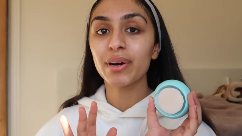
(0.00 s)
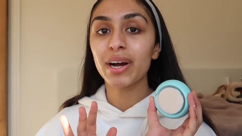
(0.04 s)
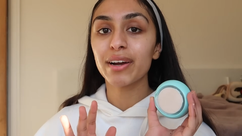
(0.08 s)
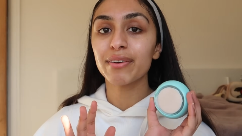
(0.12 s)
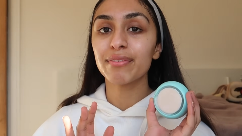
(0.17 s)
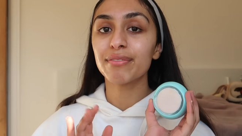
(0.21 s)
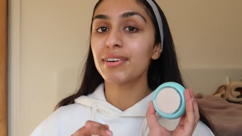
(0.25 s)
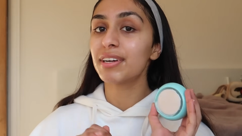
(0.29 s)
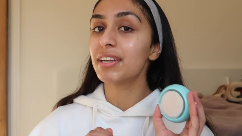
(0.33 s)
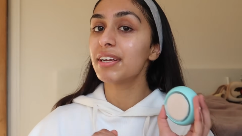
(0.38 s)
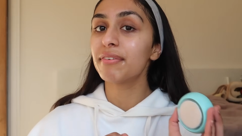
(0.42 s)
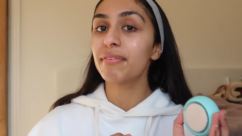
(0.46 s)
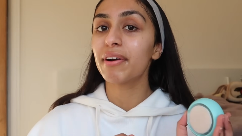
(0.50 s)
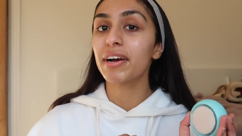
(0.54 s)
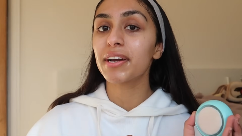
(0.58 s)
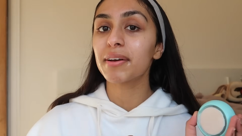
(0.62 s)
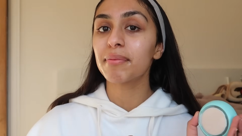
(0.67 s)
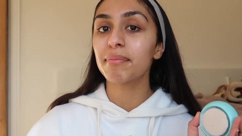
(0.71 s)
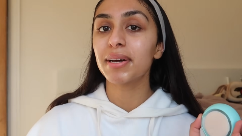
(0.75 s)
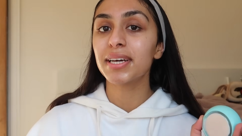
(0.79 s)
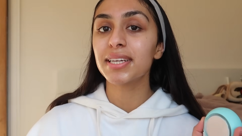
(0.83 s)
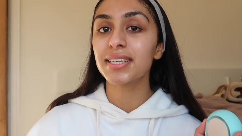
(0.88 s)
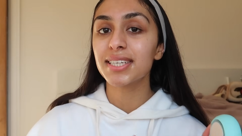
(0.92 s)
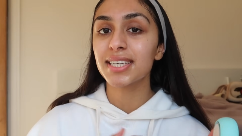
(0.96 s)
I really
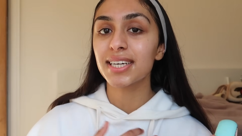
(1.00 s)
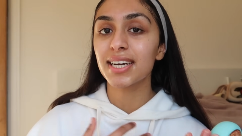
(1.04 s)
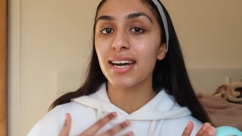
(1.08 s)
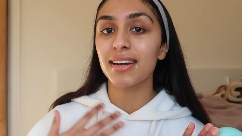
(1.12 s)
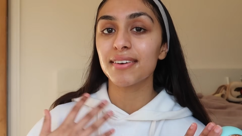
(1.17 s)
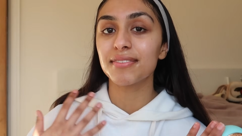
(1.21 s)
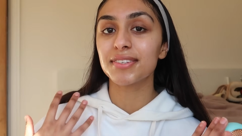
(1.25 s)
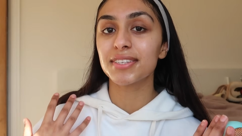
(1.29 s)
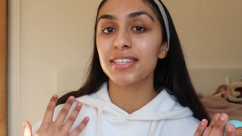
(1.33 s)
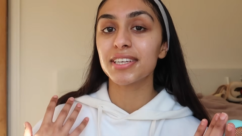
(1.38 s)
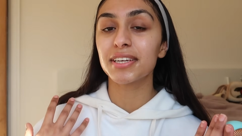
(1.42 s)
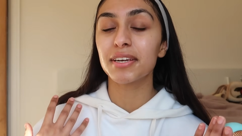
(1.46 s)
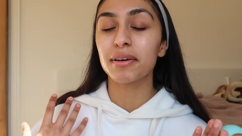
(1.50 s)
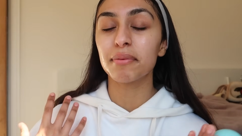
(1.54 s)
recommend it. I've seen